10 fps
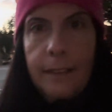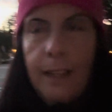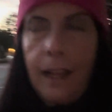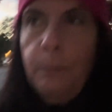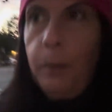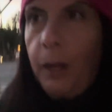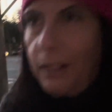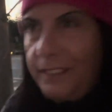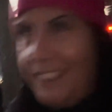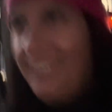
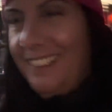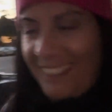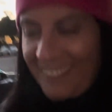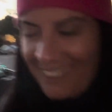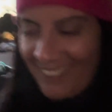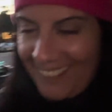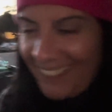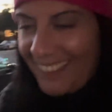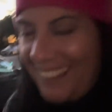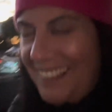Unpause.
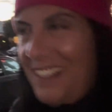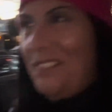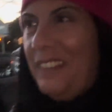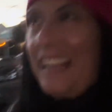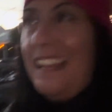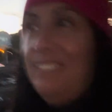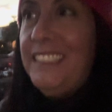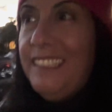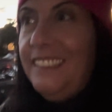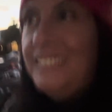But I have
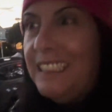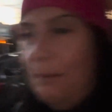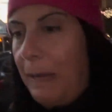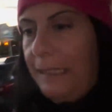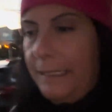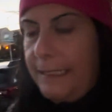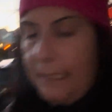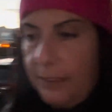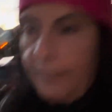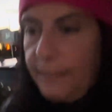these little smiley
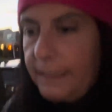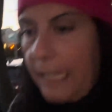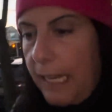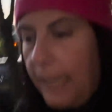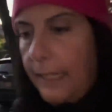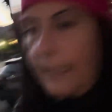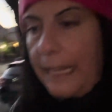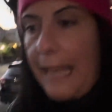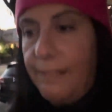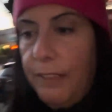stickers, and I
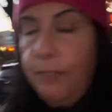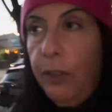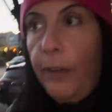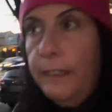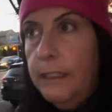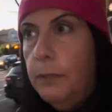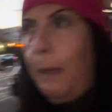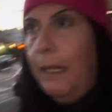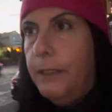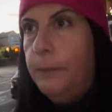have it in Florida as
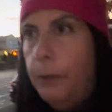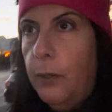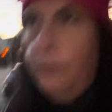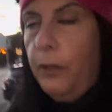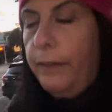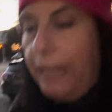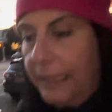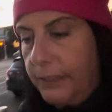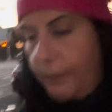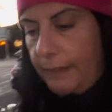well. So when we go to Florida, I
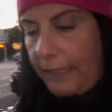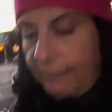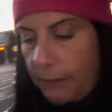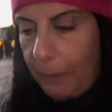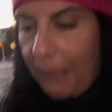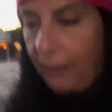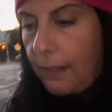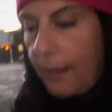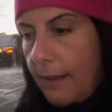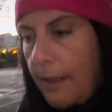can do it there as well.
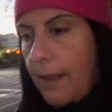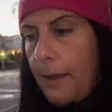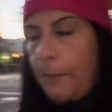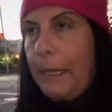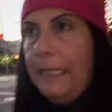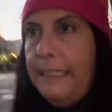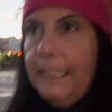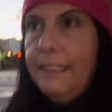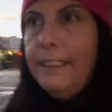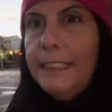But I
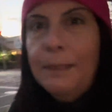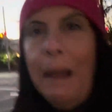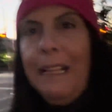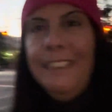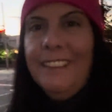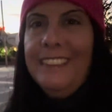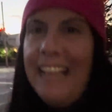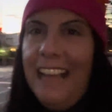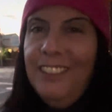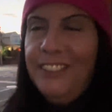stick little smileys on the
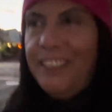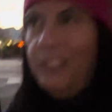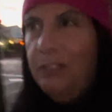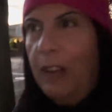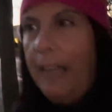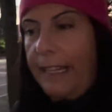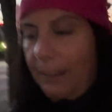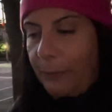calendar every Friday.